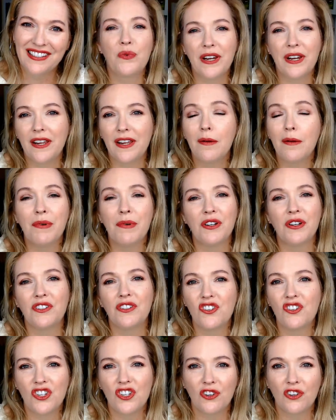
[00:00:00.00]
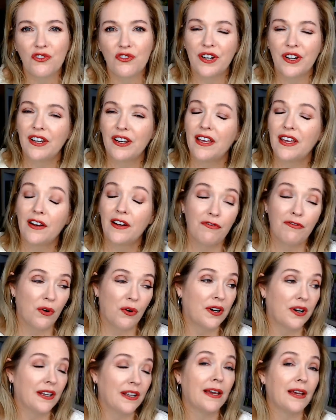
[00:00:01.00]
Reading a book to children in a
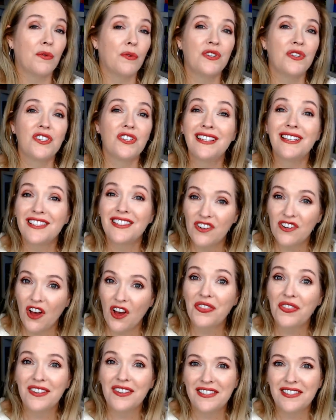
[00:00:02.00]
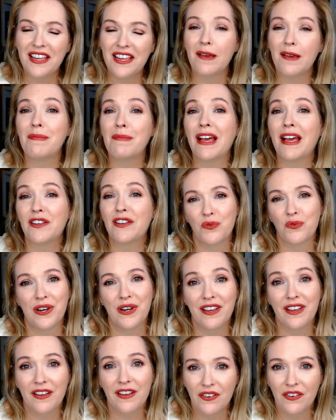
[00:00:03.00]
foreign language is not the same as
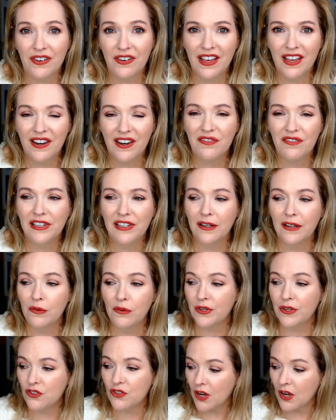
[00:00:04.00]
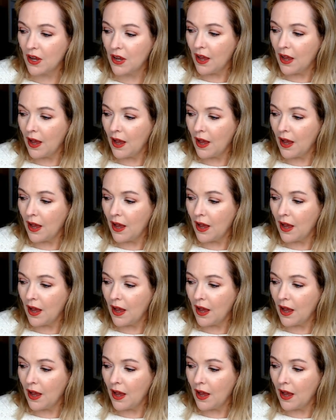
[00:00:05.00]
reading in their native language.